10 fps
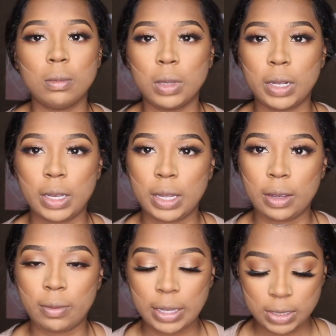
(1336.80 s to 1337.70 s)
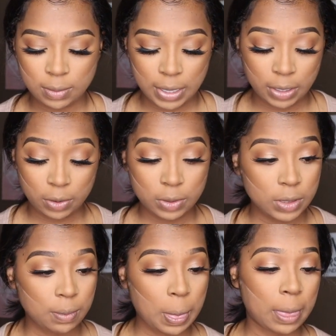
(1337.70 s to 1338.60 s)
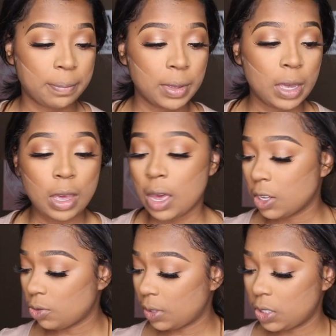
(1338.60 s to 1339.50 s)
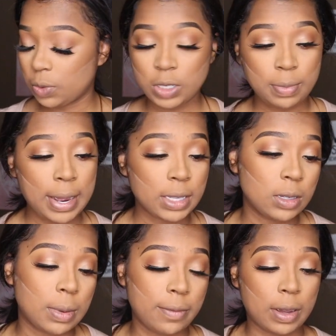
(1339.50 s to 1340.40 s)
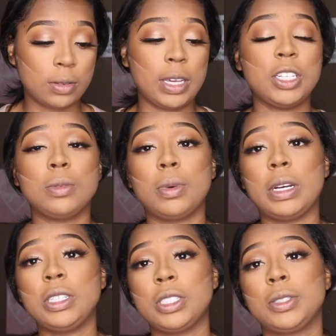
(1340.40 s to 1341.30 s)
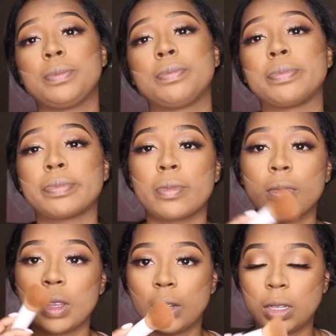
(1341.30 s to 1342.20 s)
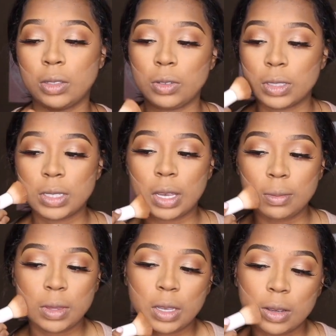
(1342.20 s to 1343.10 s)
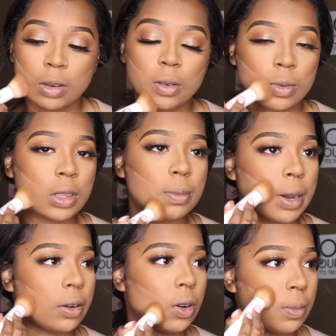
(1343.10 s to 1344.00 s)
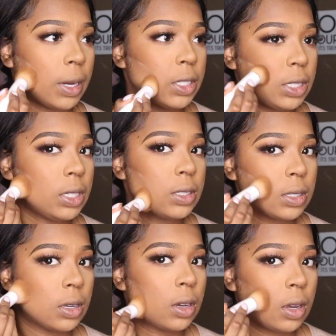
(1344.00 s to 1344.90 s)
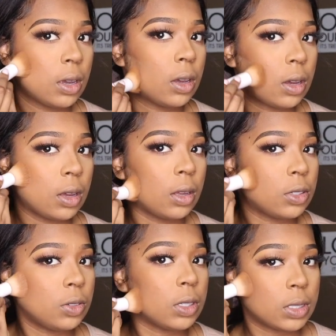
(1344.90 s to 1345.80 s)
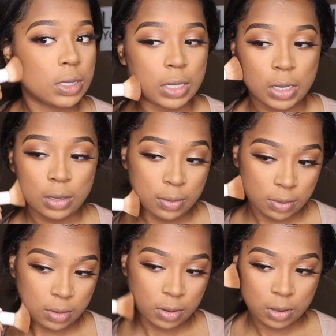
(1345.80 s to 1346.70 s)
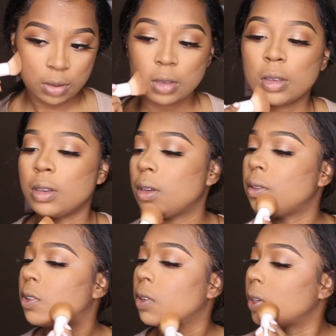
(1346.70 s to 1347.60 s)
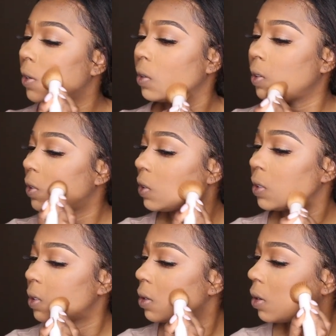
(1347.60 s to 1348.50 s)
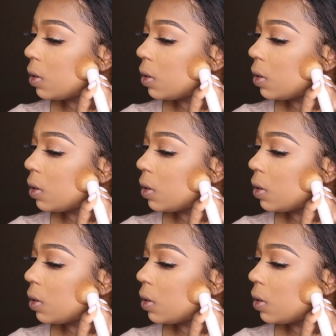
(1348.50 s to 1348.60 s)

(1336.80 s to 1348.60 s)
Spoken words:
blending it in right into my nose. I'm going to switch back to my foundation brush. I'm going to do the same thing with the powder on my cheeks. As you can see, it's literally just